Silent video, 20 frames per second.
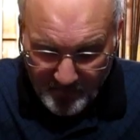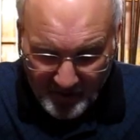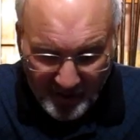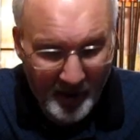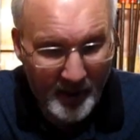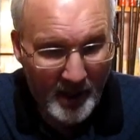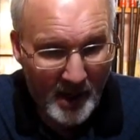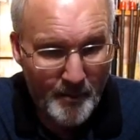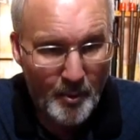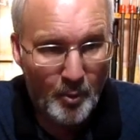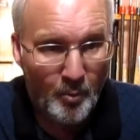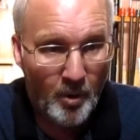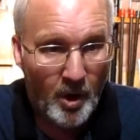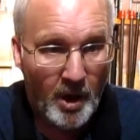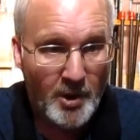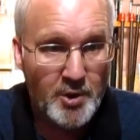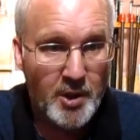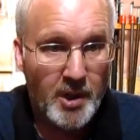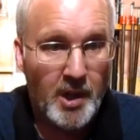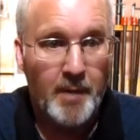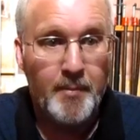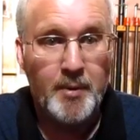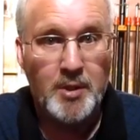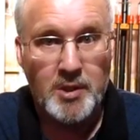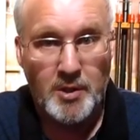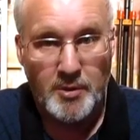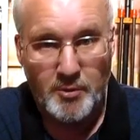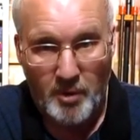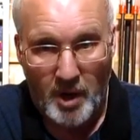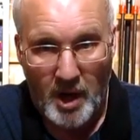And I've been watching, I've been
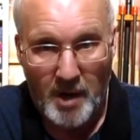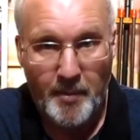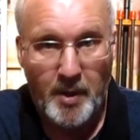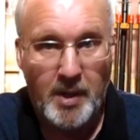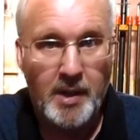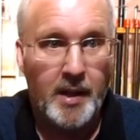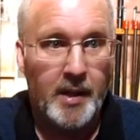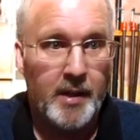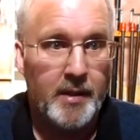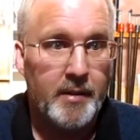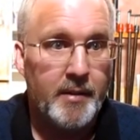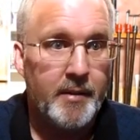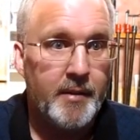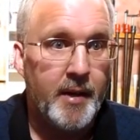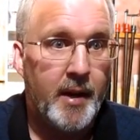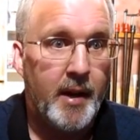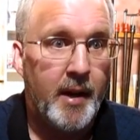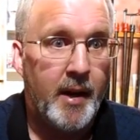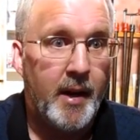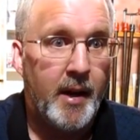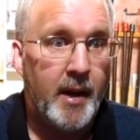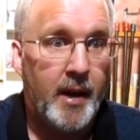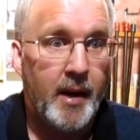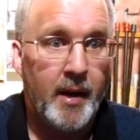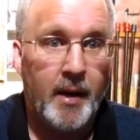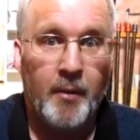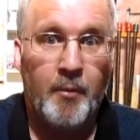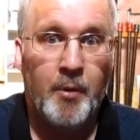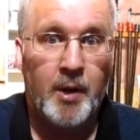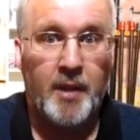subscribing, and
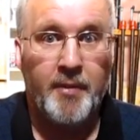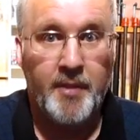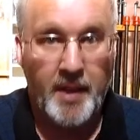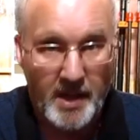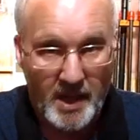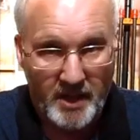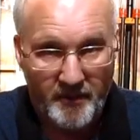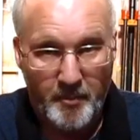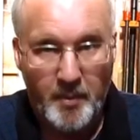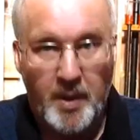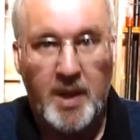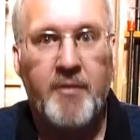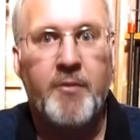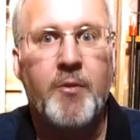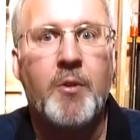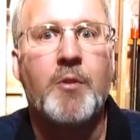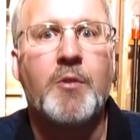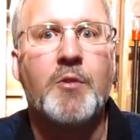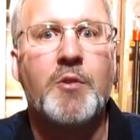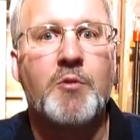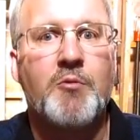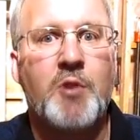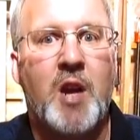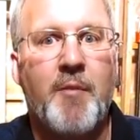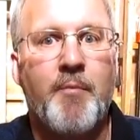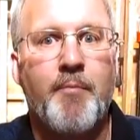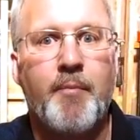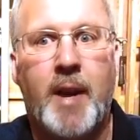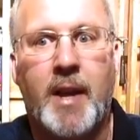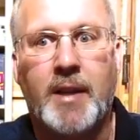I want to thank everybody for
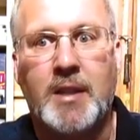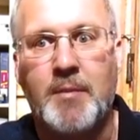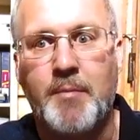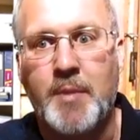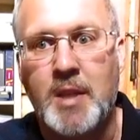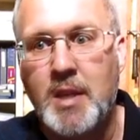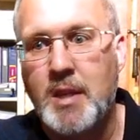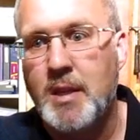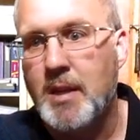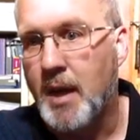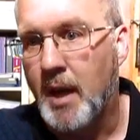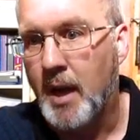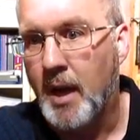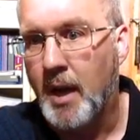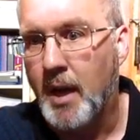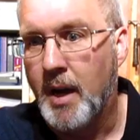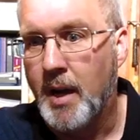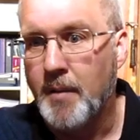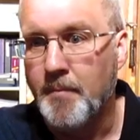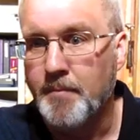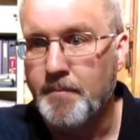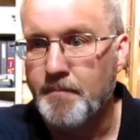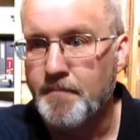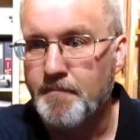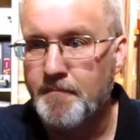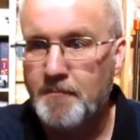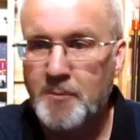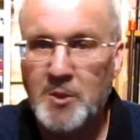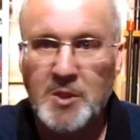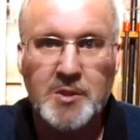subscribing back to me.
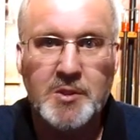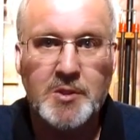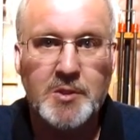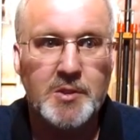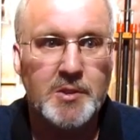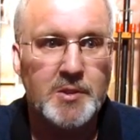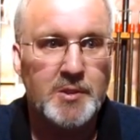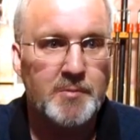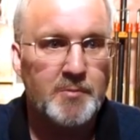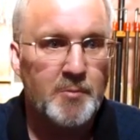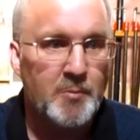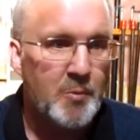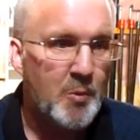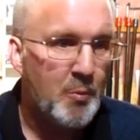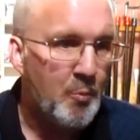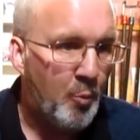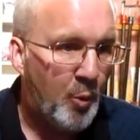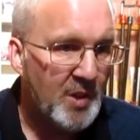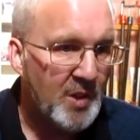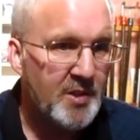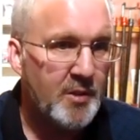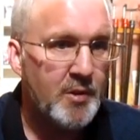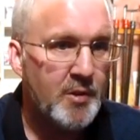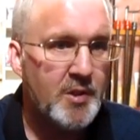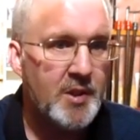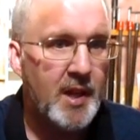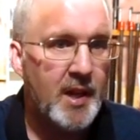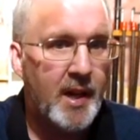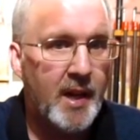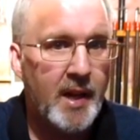It
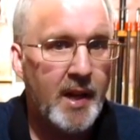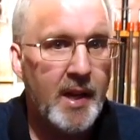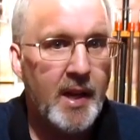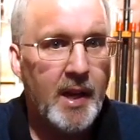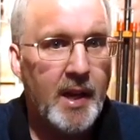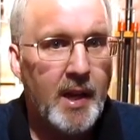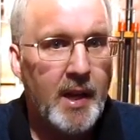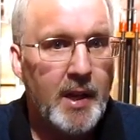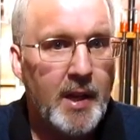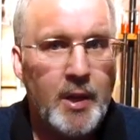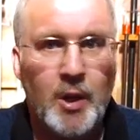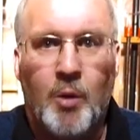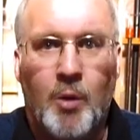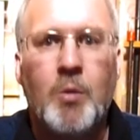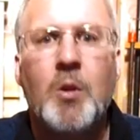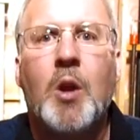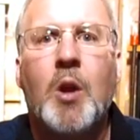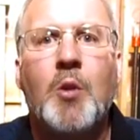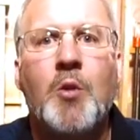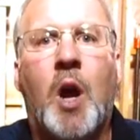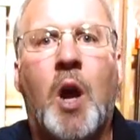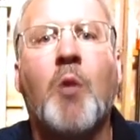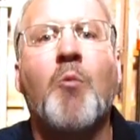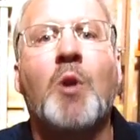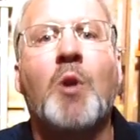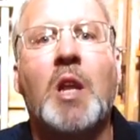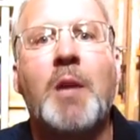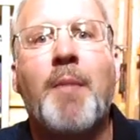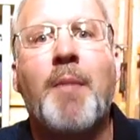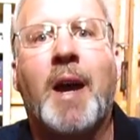wasn't not
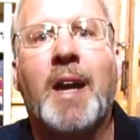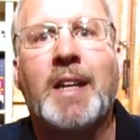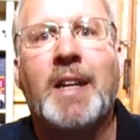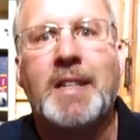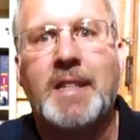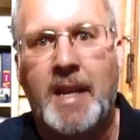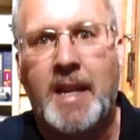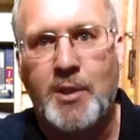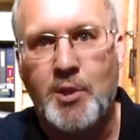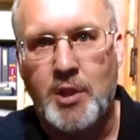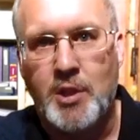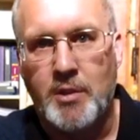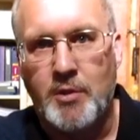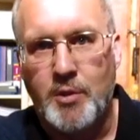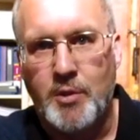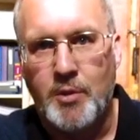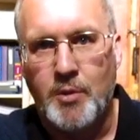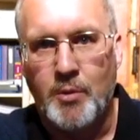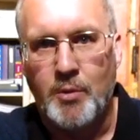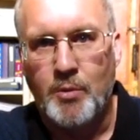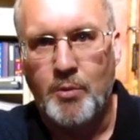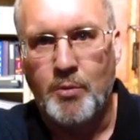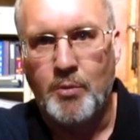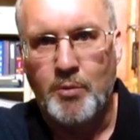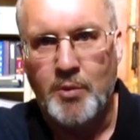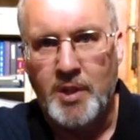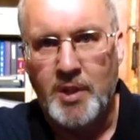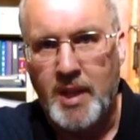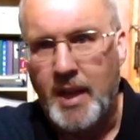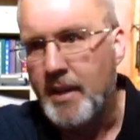really my intention to
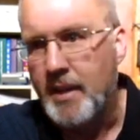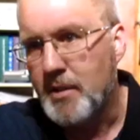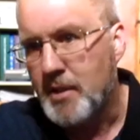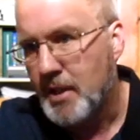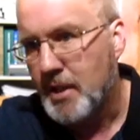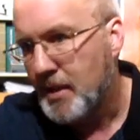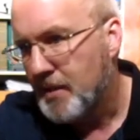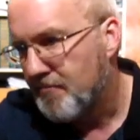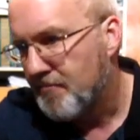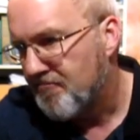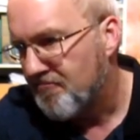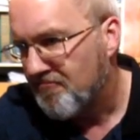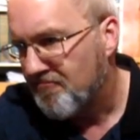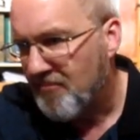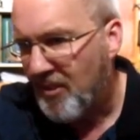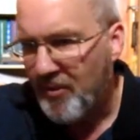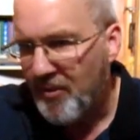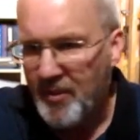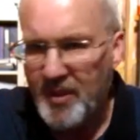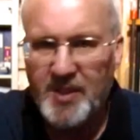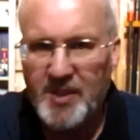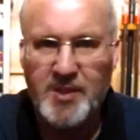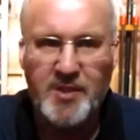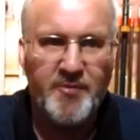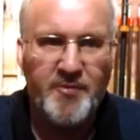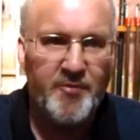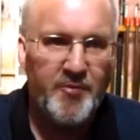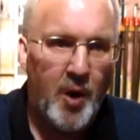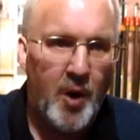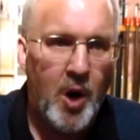get this
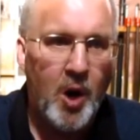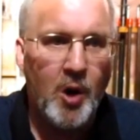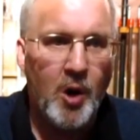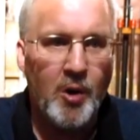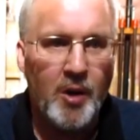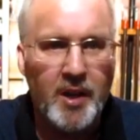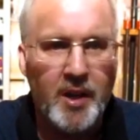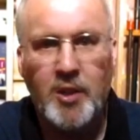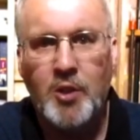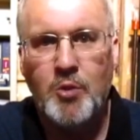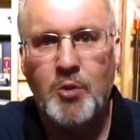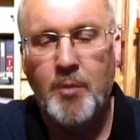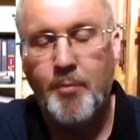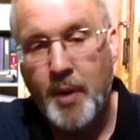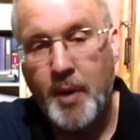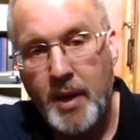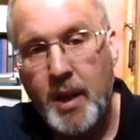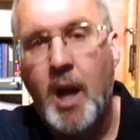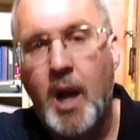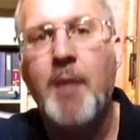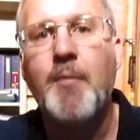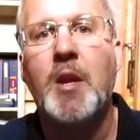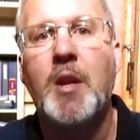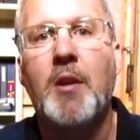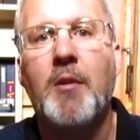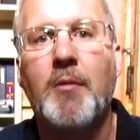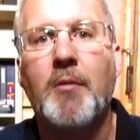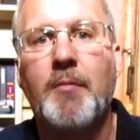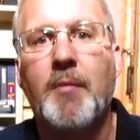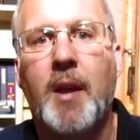far into it, but I'm
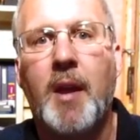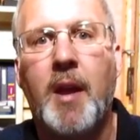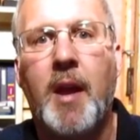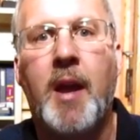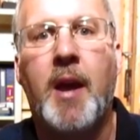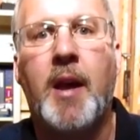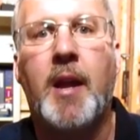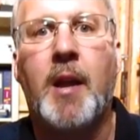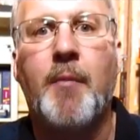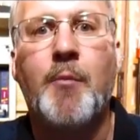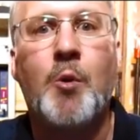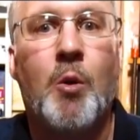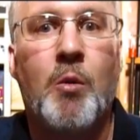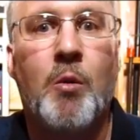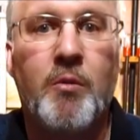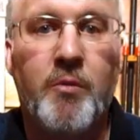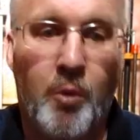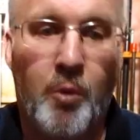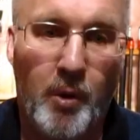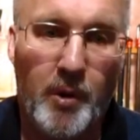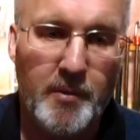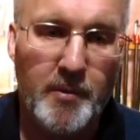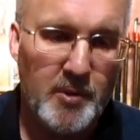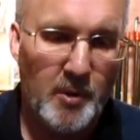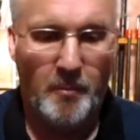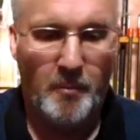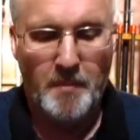here and I'm going for it.